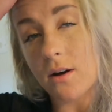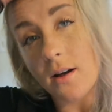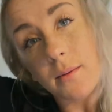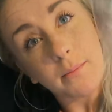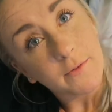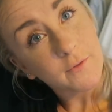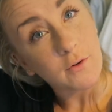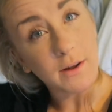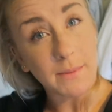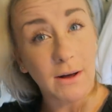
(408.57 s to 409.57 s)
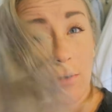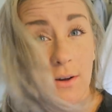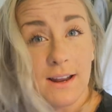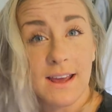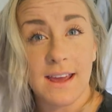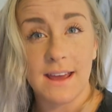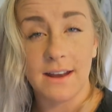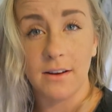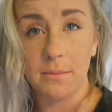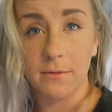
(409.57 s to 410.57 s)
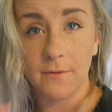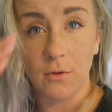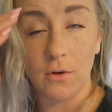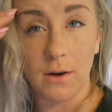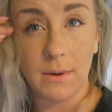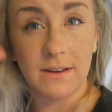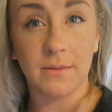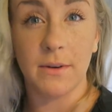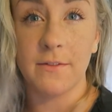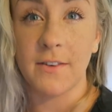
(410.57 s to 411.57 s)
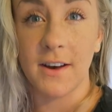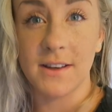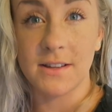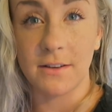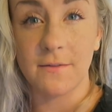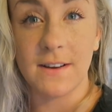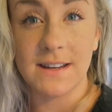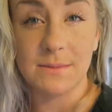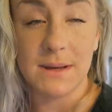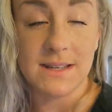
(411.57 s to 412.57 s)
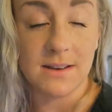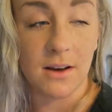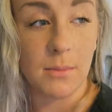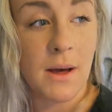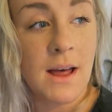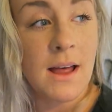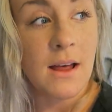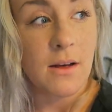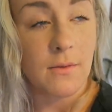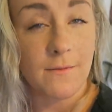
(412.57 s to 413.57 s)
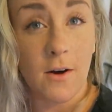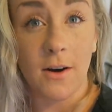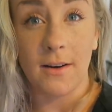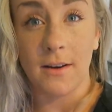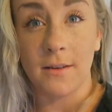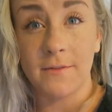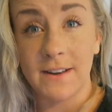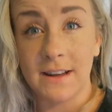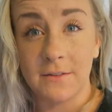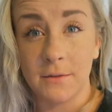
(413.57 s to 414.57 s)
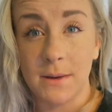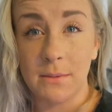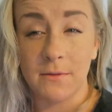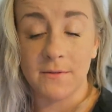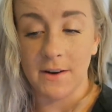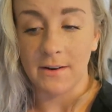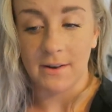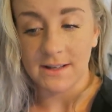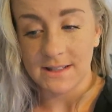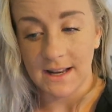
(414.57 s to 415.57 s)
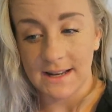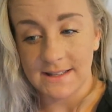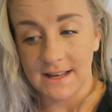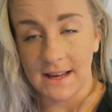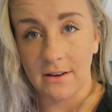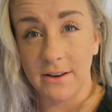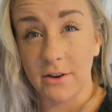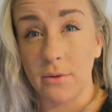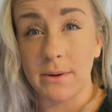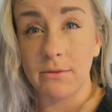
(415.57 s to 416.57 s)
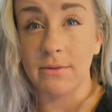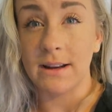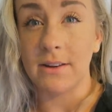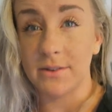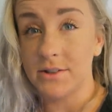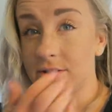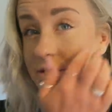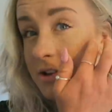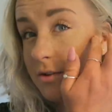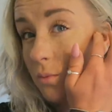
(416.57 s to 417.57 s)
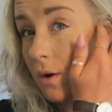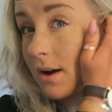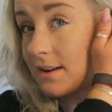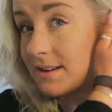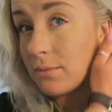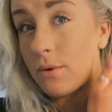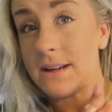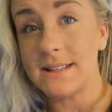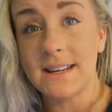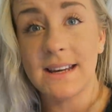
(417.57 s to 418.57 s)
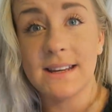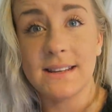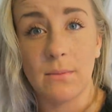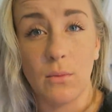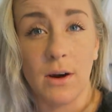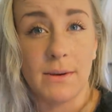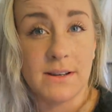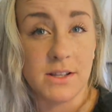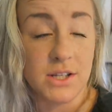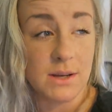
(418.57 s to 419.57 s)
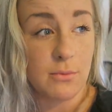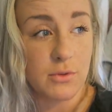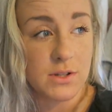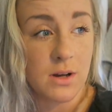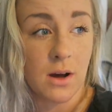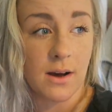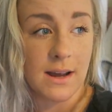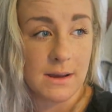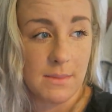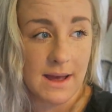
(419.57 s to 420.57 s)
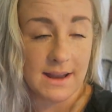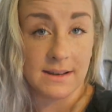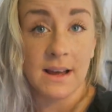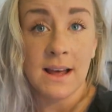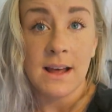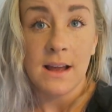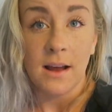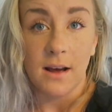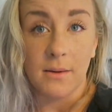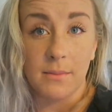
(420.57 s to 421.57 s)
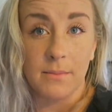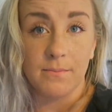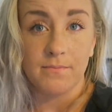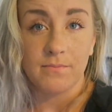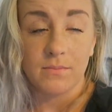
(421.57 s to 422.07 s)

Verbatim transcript: um, before I met Holly and like before I went to my first like fitness meetup uh, fitness for me was very isolating like nobody really understood why I did what I did and why I went to the gym all the time and um,